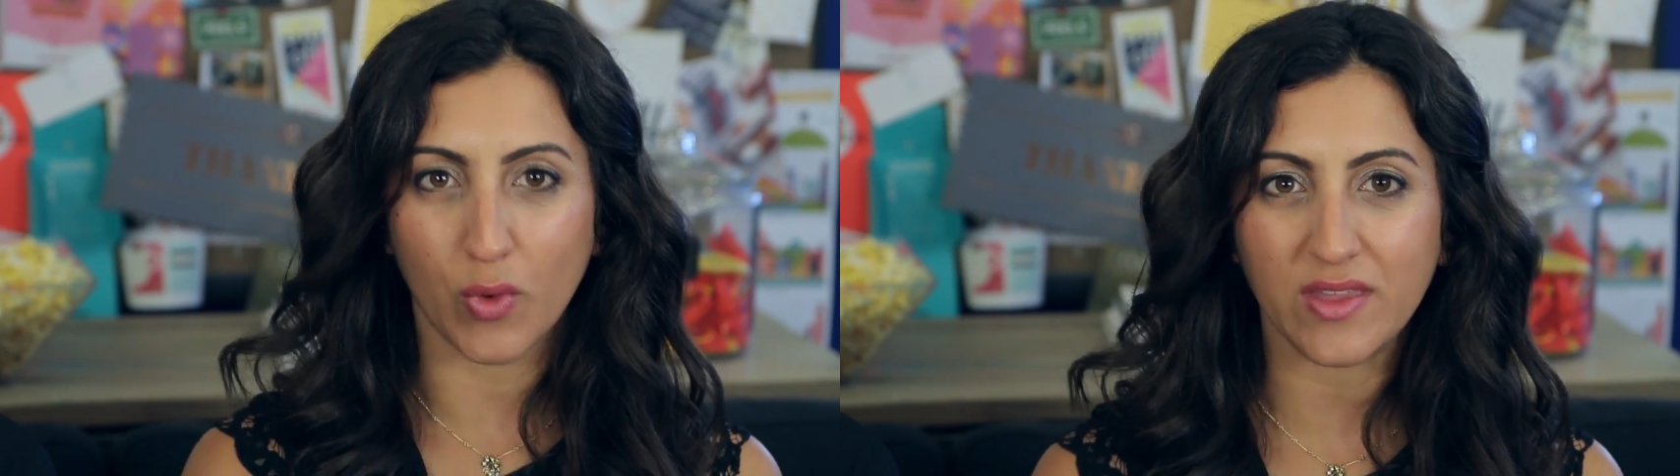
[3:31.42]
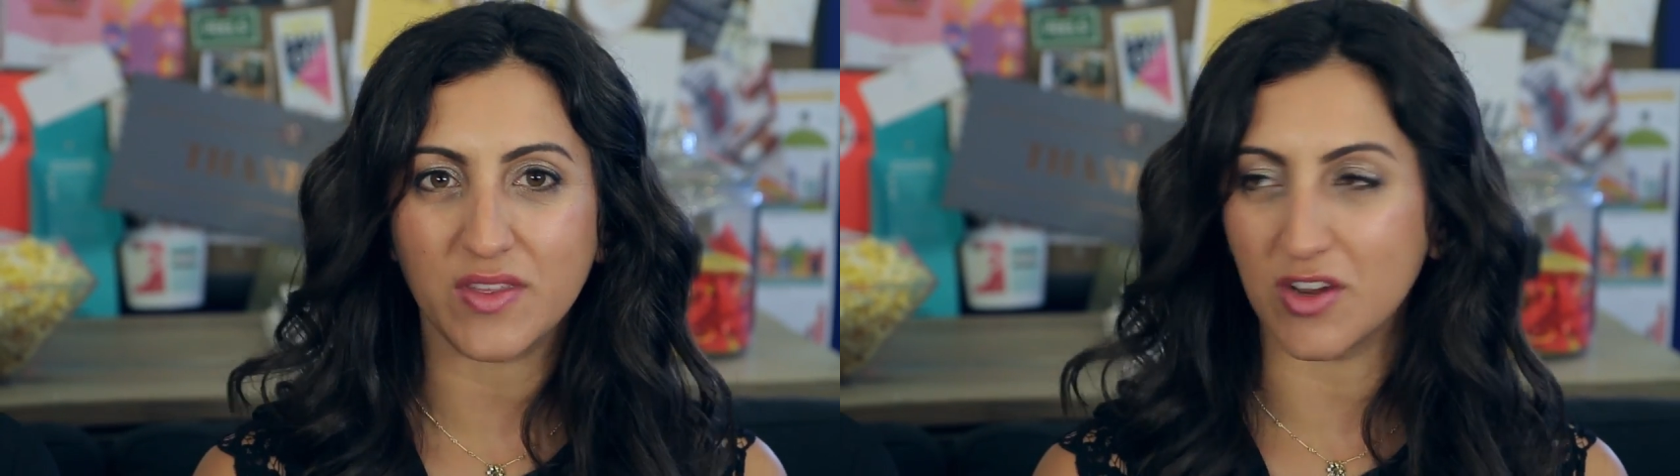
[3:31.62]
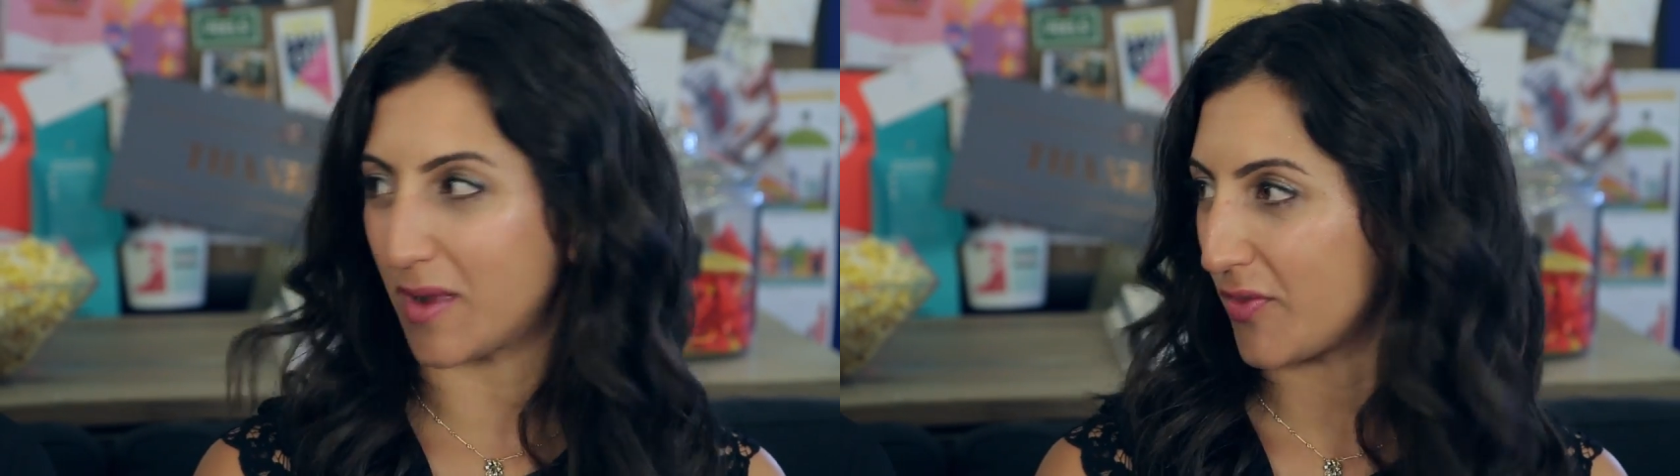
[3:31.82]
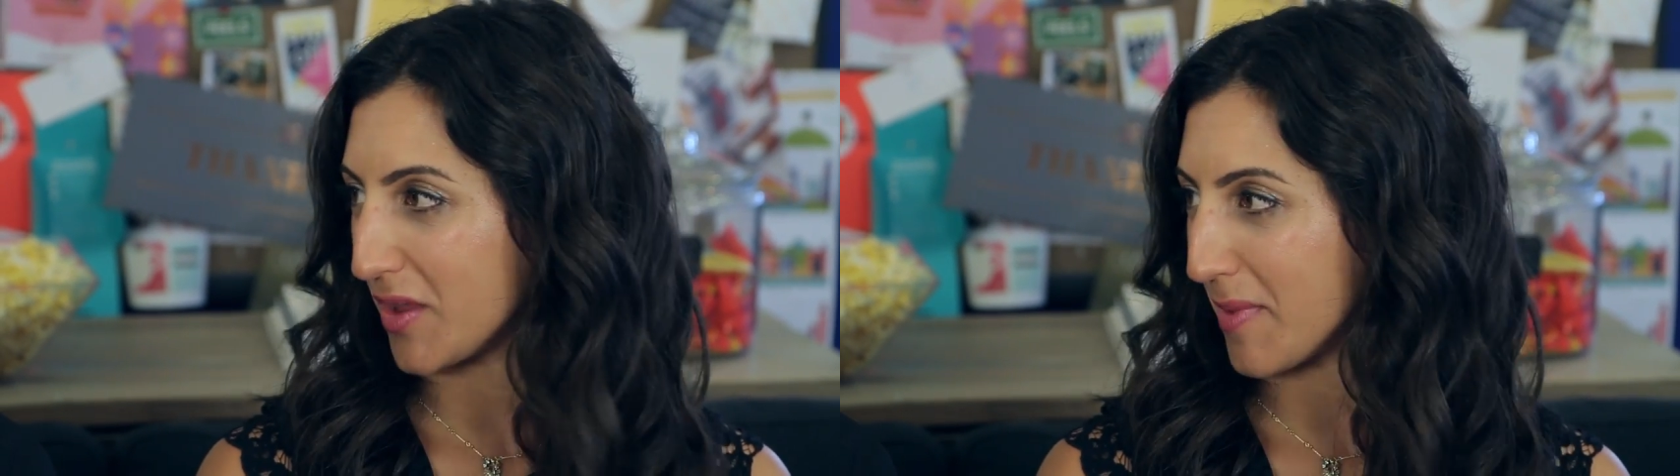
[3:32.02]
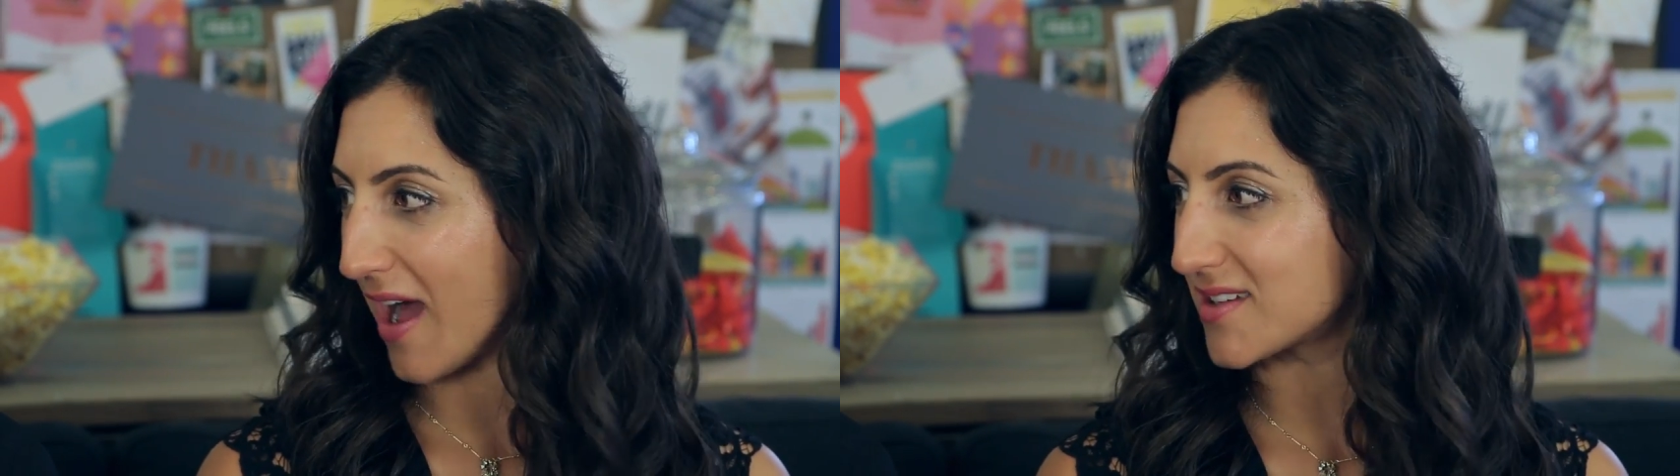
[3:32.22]
with your monthly
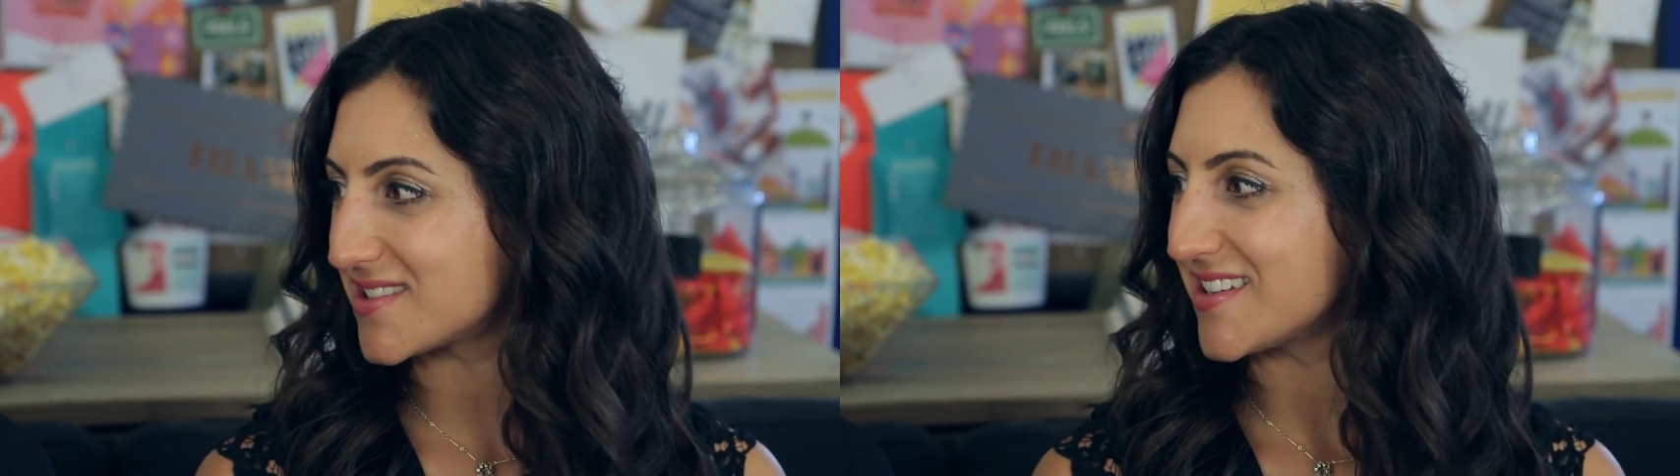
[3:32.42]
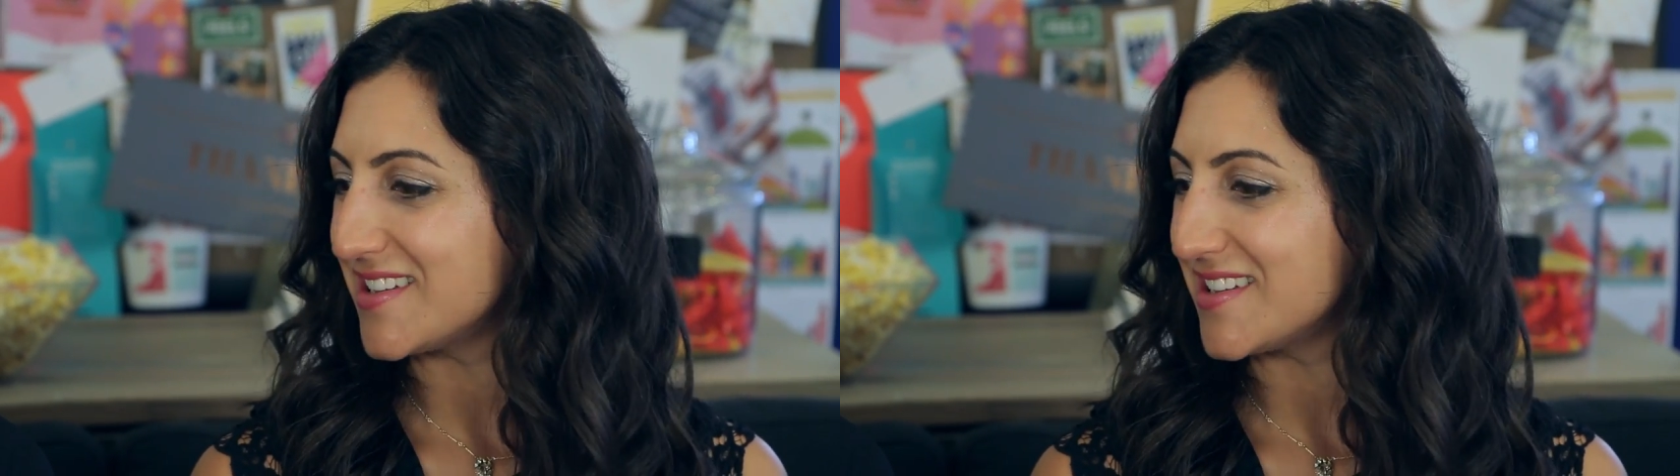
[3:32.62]
box. Yeah.